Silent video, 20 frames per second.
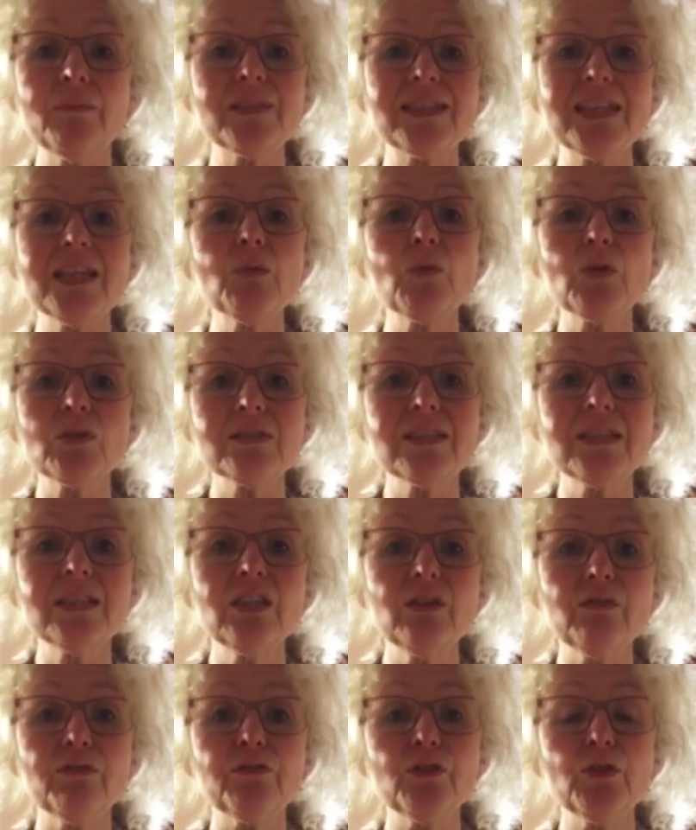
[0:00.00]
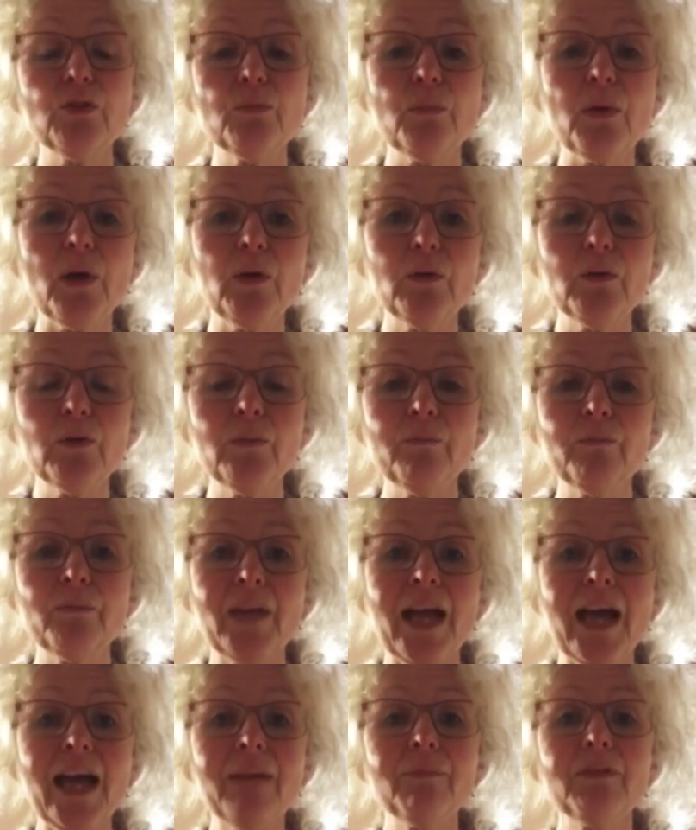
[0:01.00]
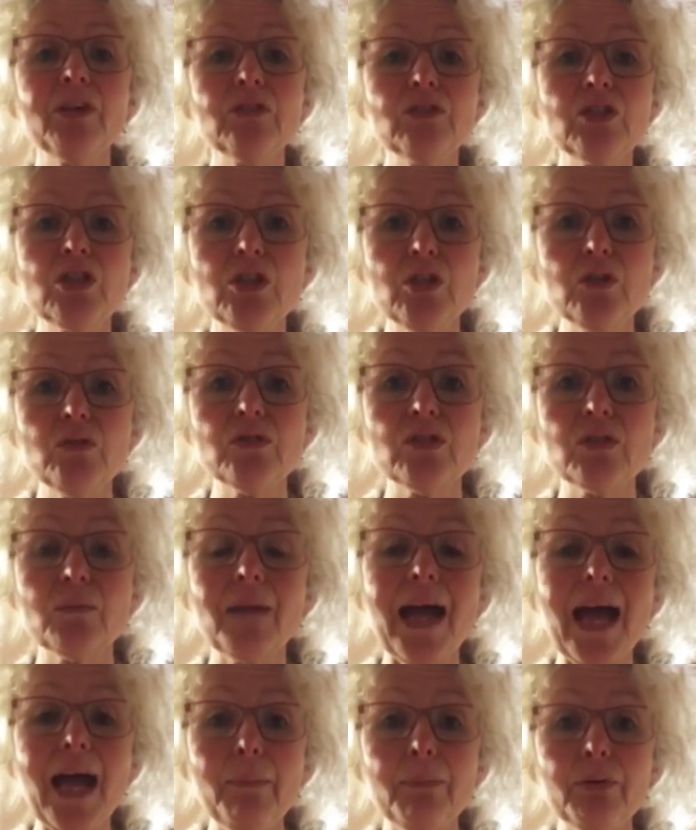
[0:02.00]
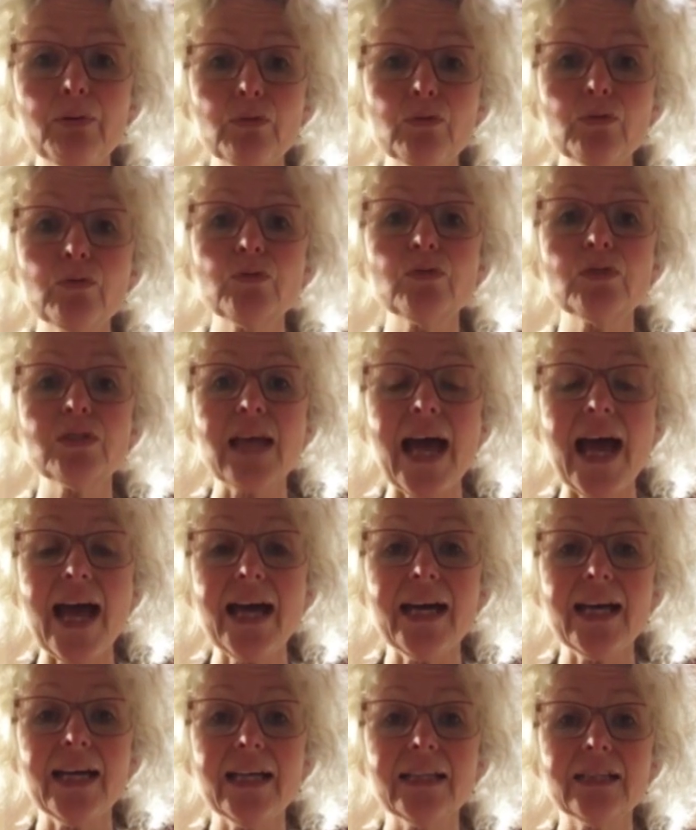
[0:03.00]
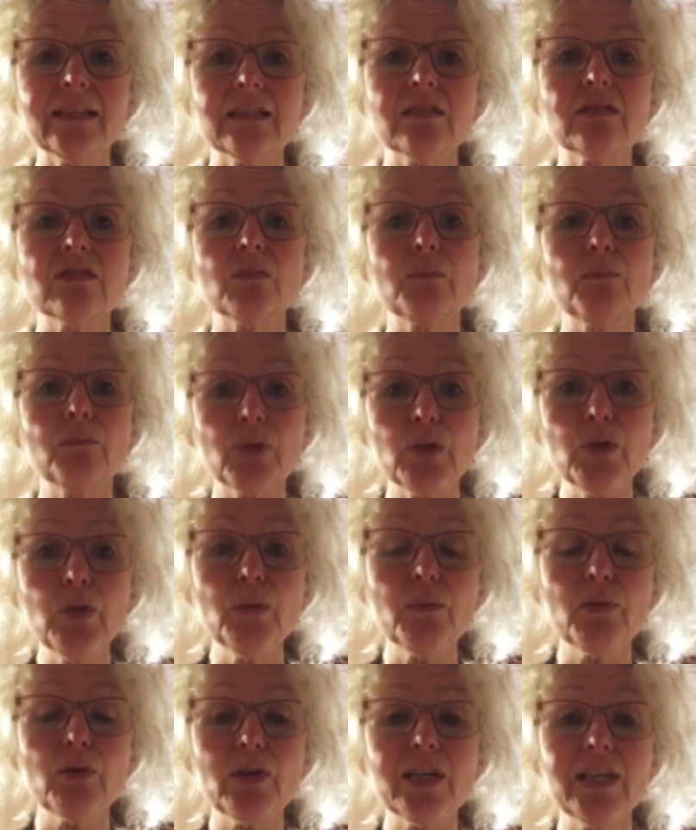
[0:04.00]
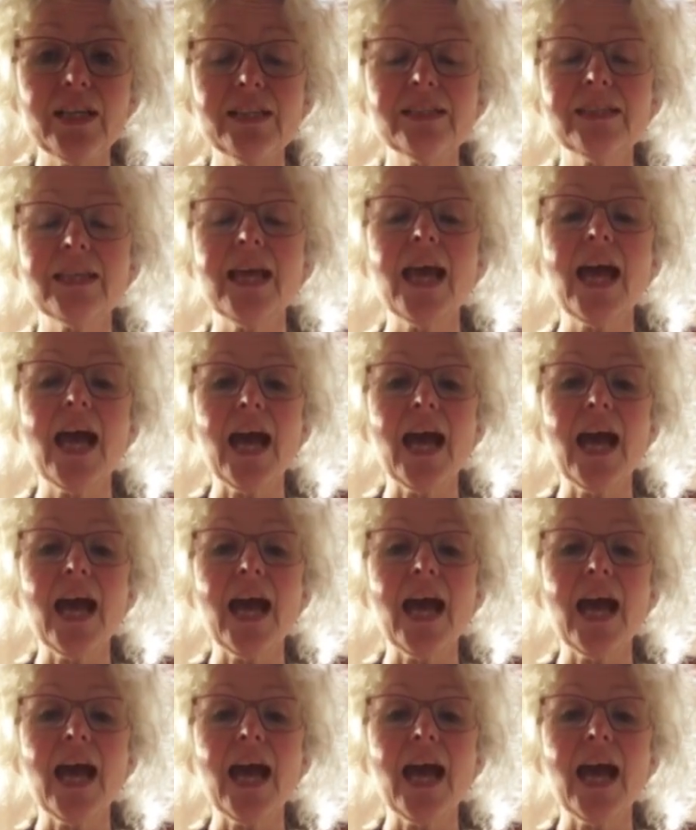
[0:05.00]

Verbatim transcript: see what's in your fruit bowl I'm going to use some apples and some blueberries